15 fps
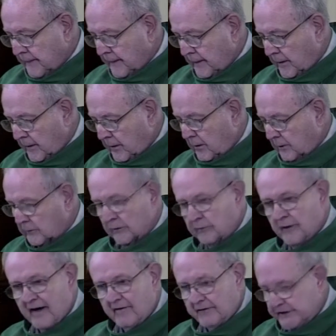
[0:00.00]
All are
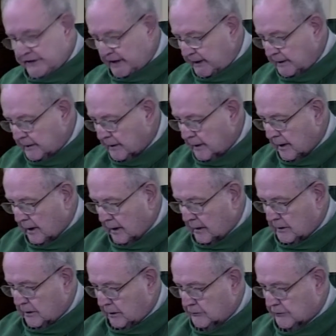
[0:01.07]
ravaging our
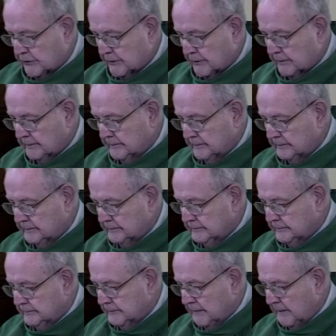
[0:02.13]
culture.
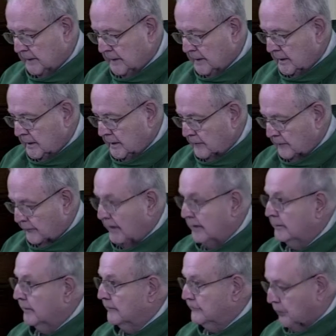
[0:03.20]

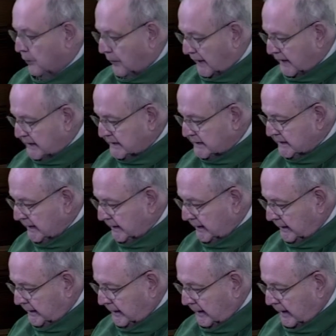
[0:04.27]
Freedom of choice
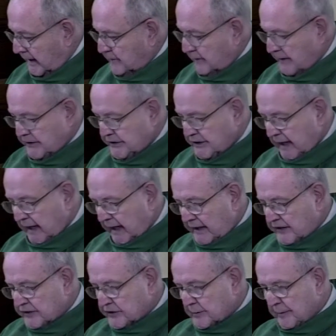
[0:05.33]
has been
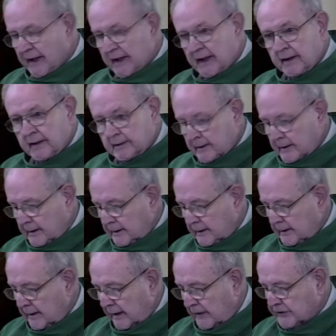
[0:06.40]
changed to mean
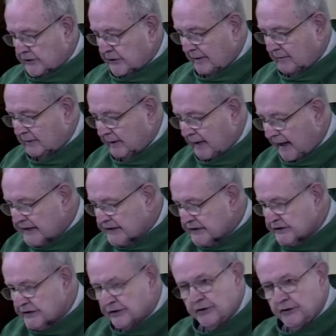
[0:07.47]
that you have a
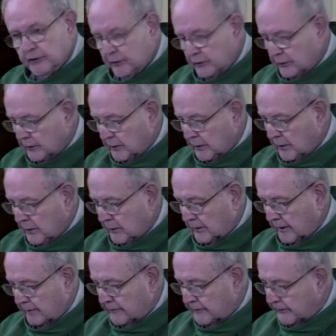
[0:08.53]
license to do
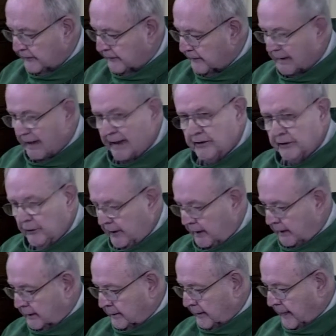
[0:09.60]
whatever you feel like
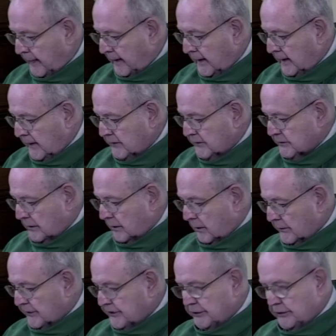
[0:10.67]
doing, so
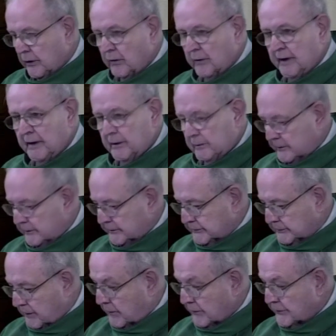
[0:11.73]
long as you don't get, as
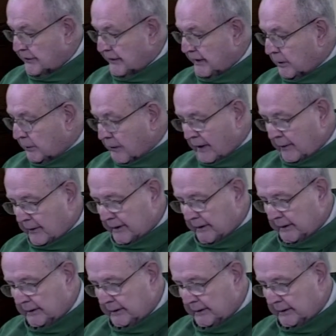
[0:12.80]
long as you get away with it